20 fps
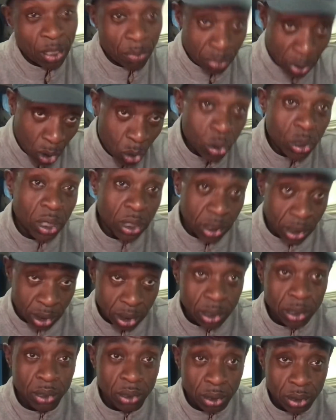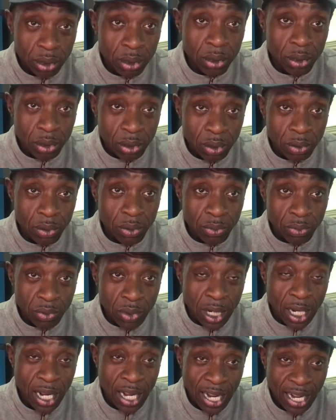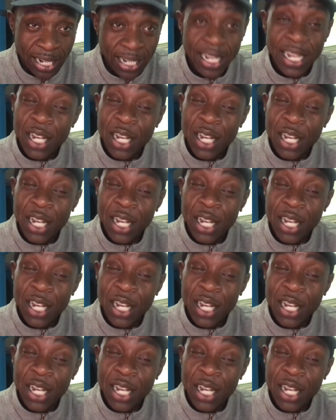bonus, right?